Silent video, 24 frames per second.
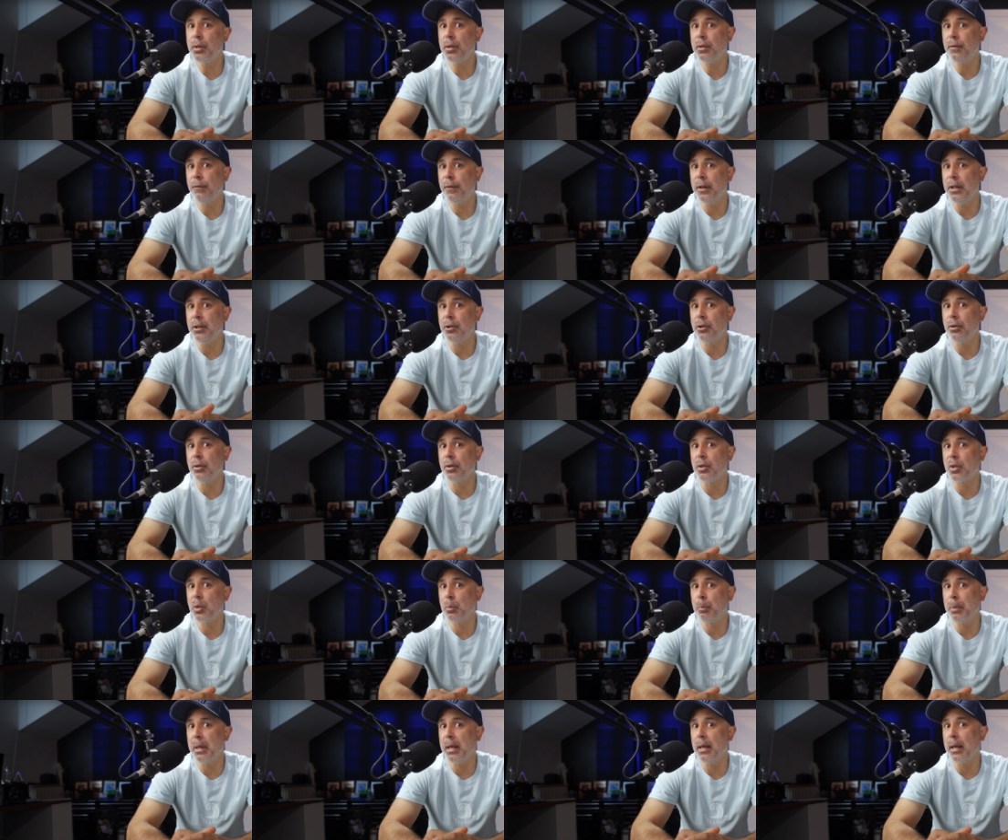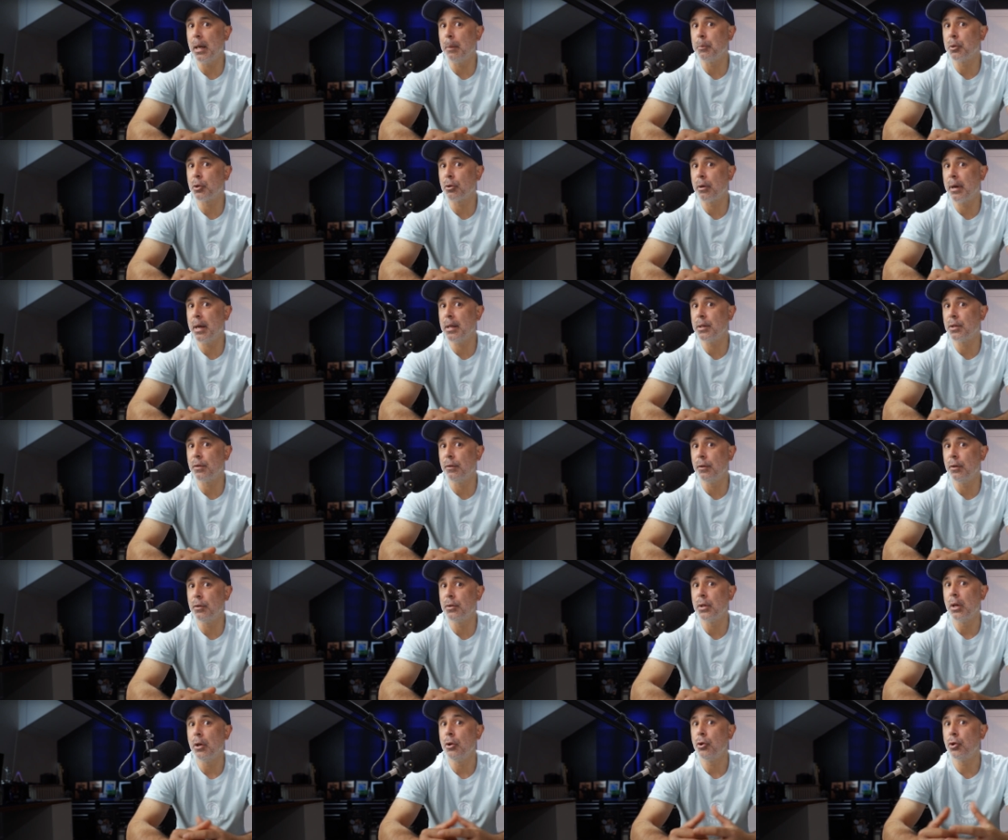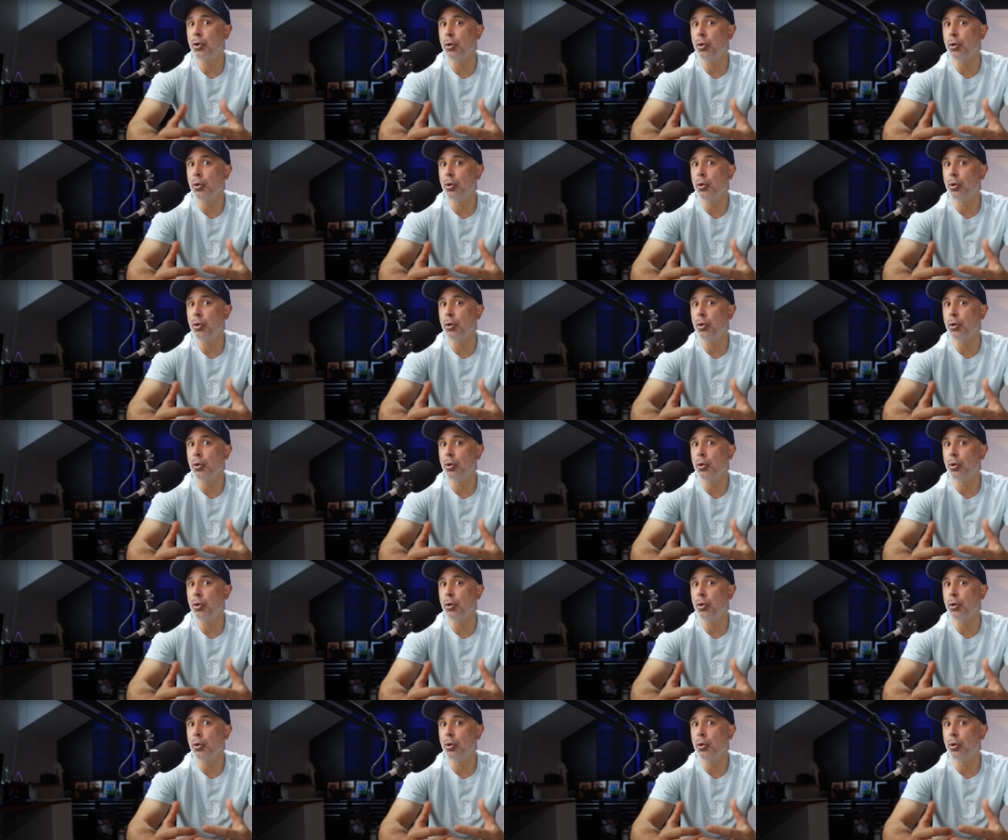this feature to speed up transfers